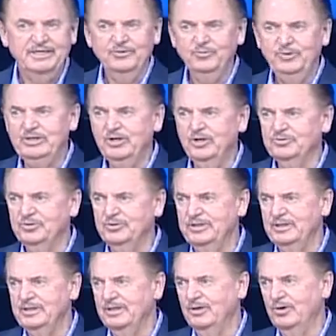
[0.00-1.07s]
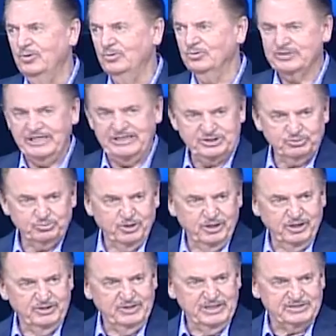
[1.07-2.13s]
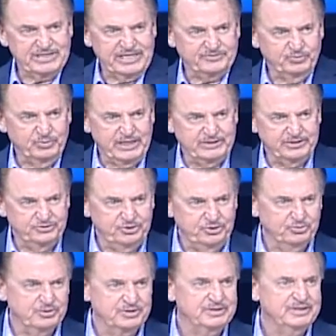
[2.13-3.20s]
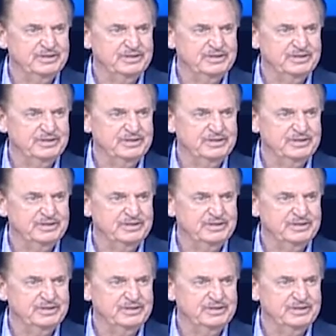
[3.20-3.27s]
we go to the uh, old sanctuary. That's after we got the new one.